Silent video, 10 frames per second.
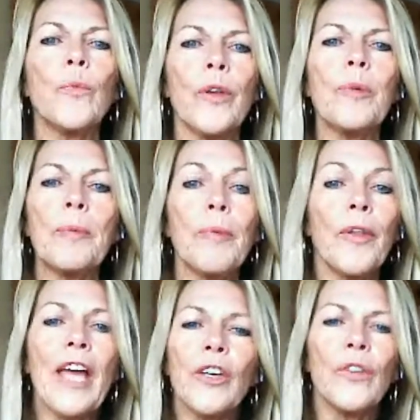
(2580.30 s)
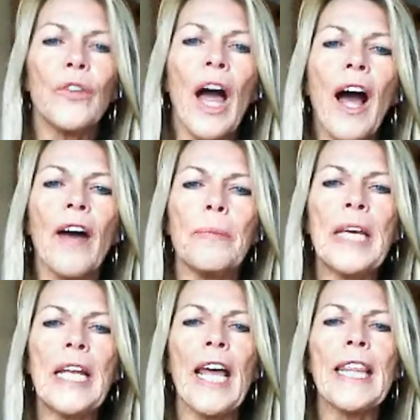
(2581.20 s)
with people that you love. I
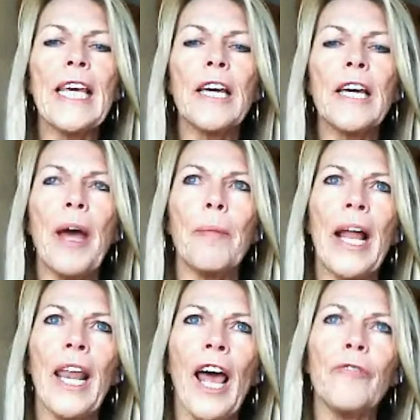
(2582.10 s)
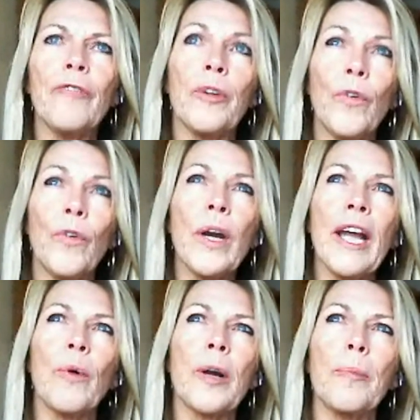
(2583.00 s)
mean, I think about my life before
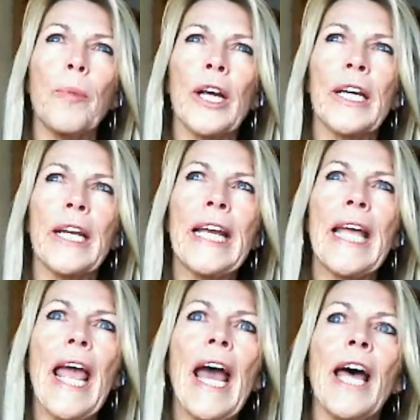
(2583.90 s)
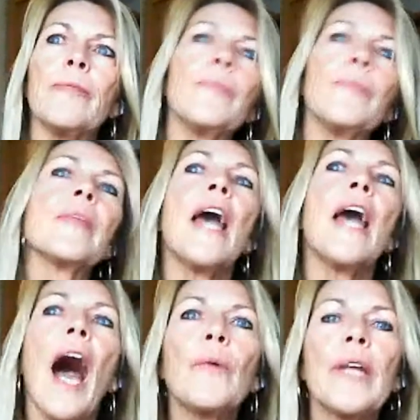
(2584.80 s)
network marketing, and
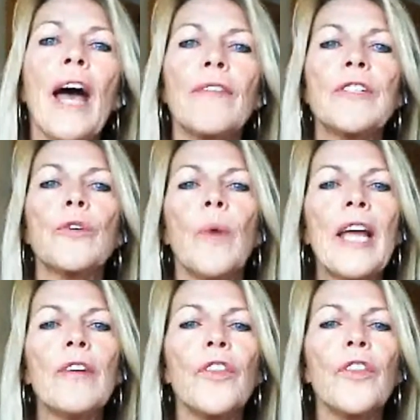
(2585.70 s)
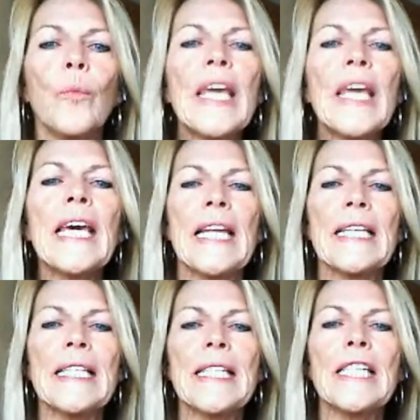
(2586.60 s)
I would have to wait for the
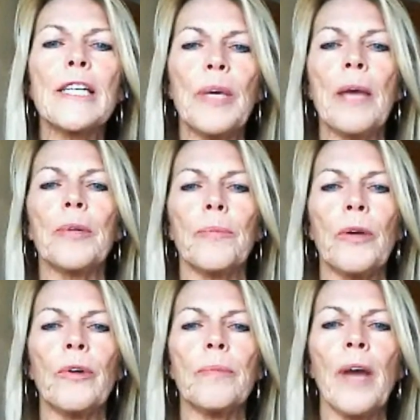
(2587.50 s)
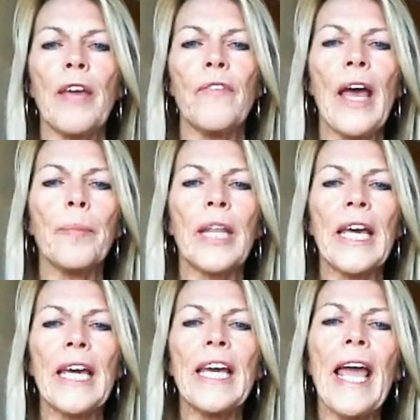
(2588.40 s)
weekends to be able to be with my
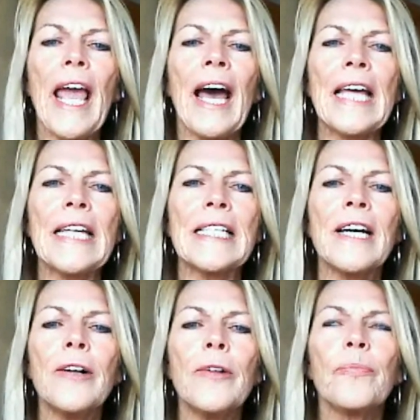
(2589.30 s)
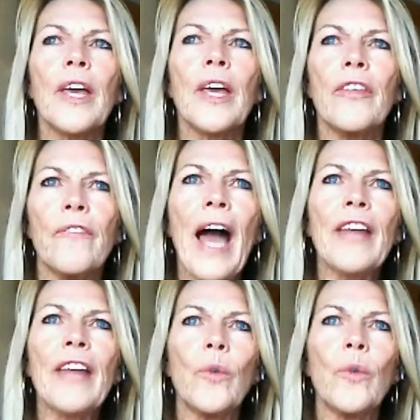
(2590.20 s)
family. And the
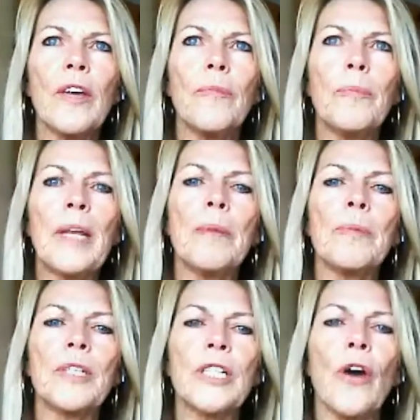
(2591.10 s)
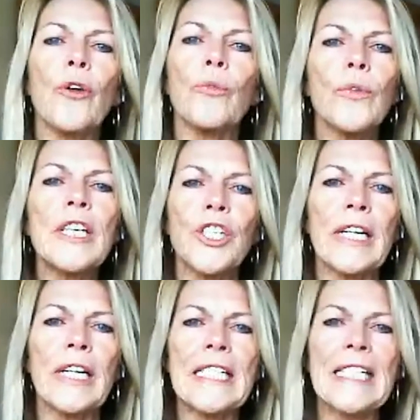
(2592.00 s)
fact that we have been able to go through this
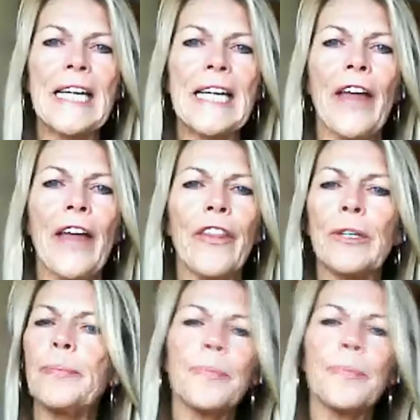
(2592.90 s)
journey together